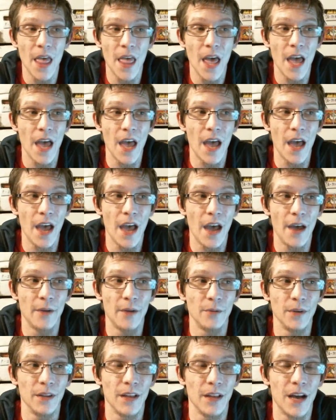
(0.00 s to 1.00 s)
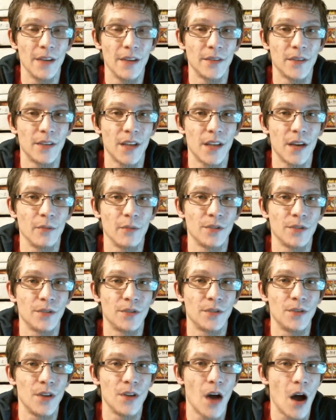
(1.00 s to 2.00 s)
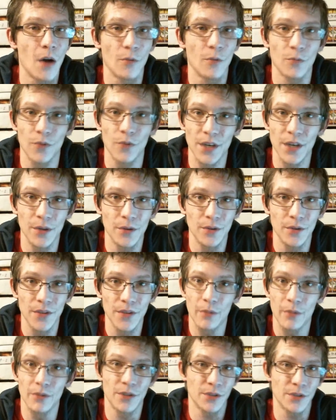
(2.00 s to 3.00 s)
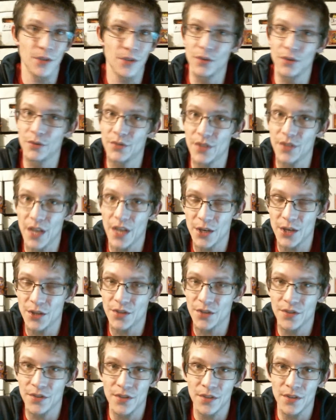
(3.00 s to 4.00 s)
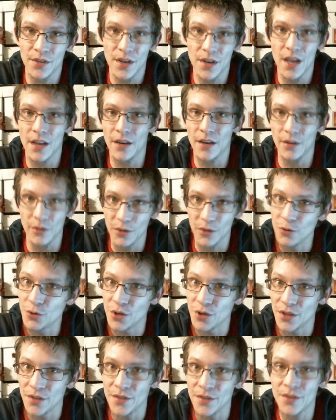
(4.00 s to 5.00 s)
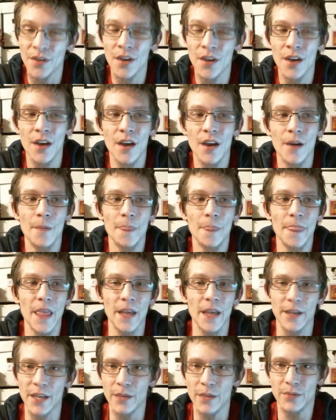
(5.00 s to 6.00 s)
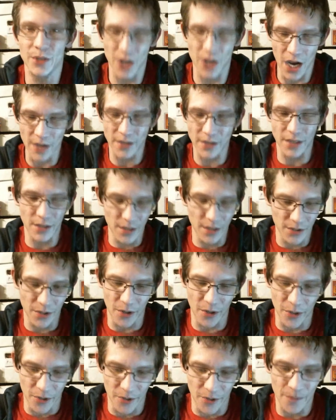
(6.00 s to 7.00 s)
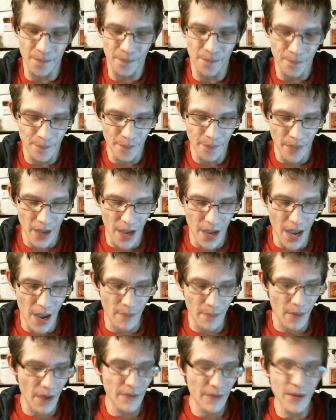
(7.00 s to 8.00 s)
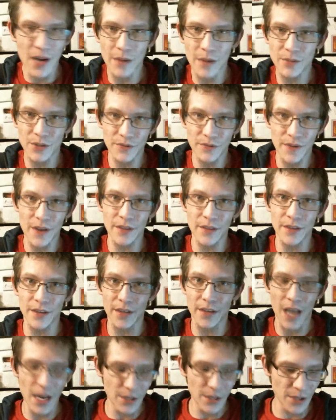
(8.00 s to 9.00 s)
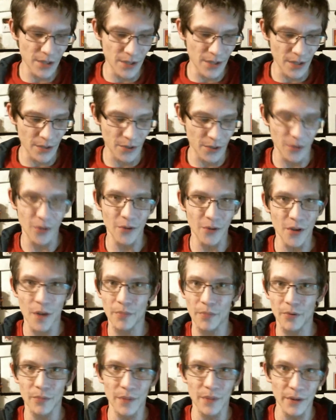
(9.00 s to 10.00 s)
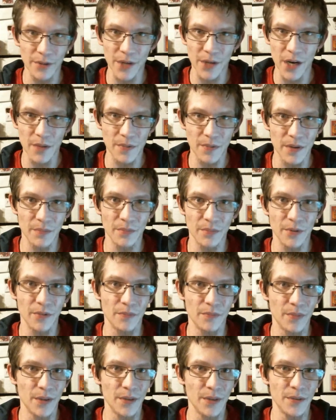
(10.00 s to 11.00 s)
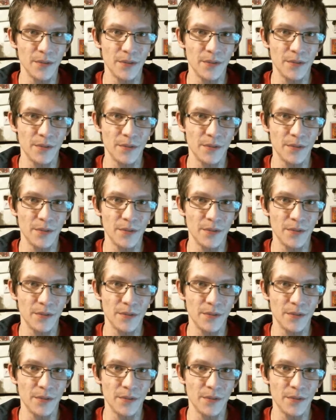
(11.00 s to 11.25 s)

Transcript: And realizes that it was not real, they were just hallucinations and illusions. And keeps chasing this girl. And by the time she finally catches this girl, a couple of military people have been